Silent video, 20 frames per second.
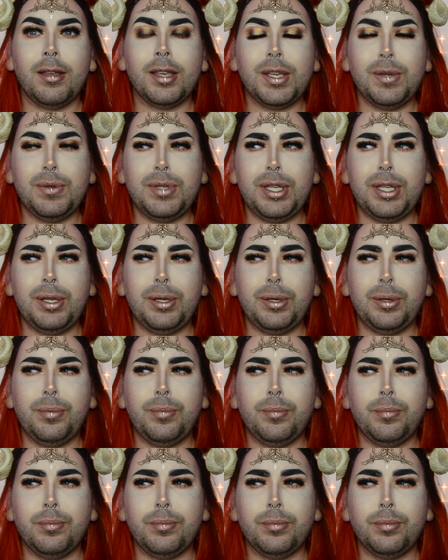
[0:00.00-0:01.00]
YouTube.
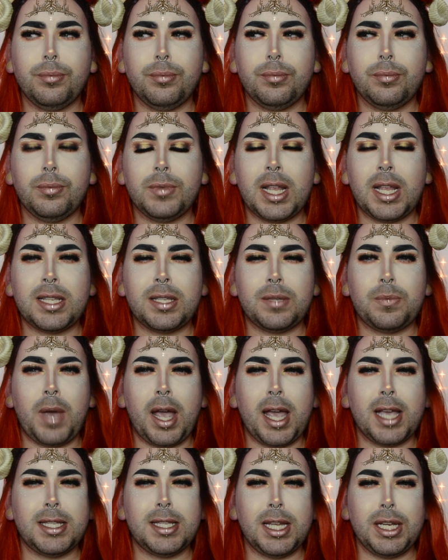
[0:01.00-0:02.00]
That's
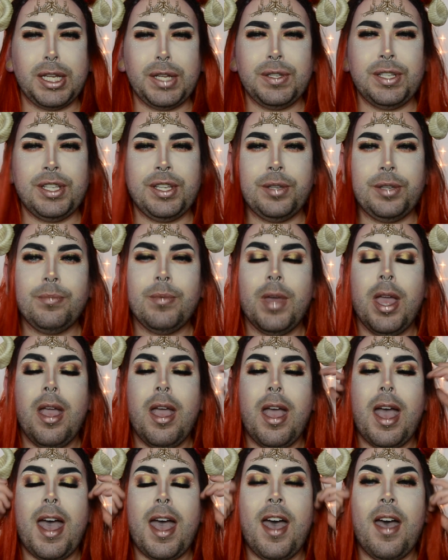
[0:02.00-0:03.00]
why I said YouTube.
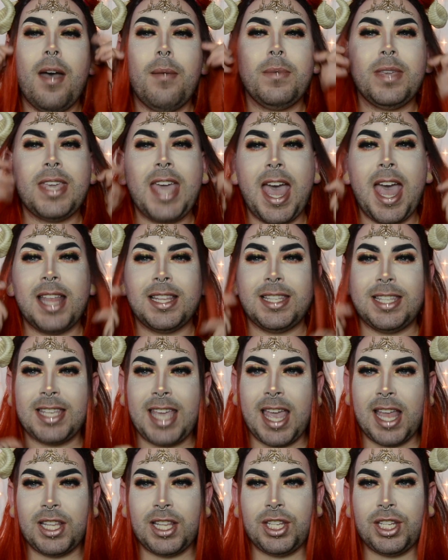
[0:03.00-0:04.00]

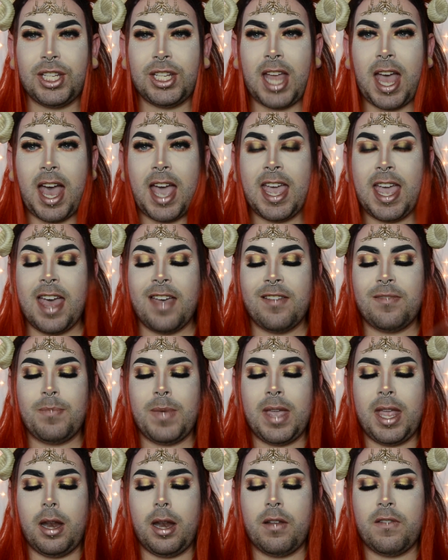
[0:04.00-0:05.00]
Katsketch. I have
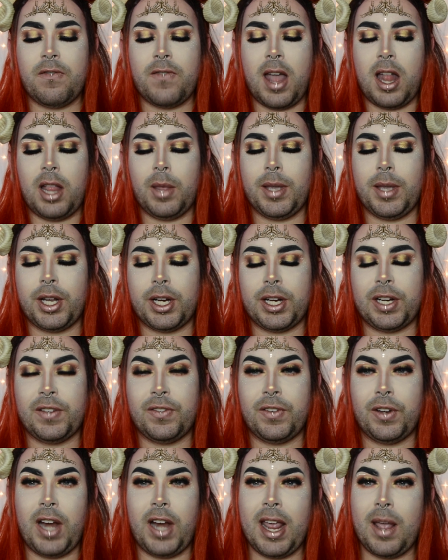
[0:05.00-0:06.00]
been following her
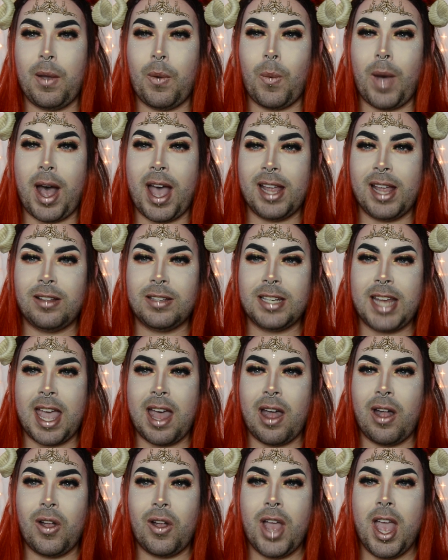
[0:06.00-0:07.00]
for a while
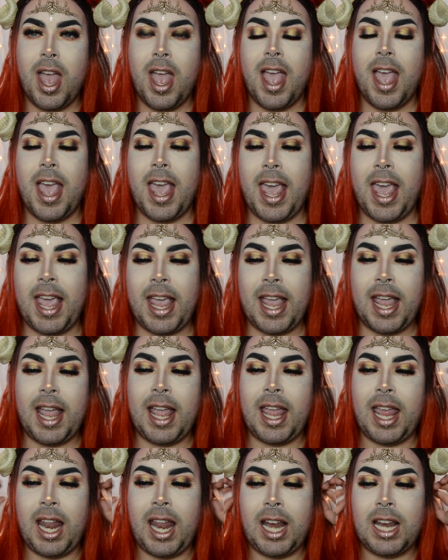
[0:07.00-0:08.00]
now,
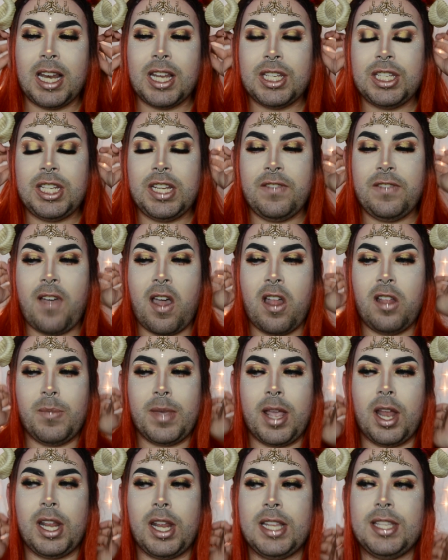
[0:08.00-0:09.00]
and she followed
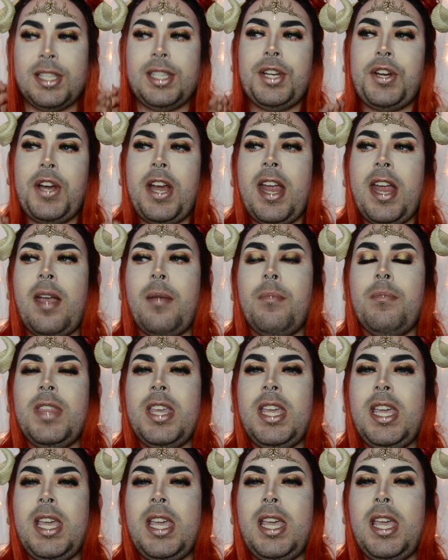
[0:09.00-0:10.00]
me on Instagram
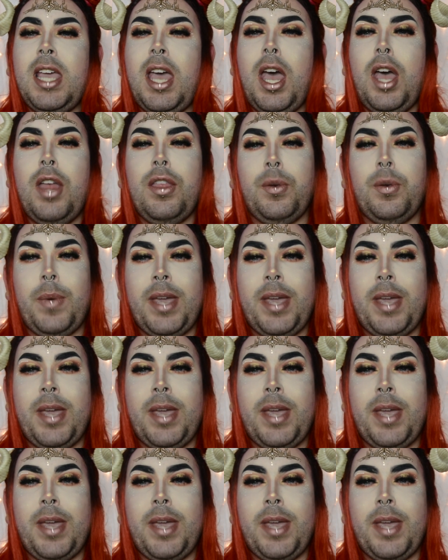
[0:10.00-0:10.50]
the other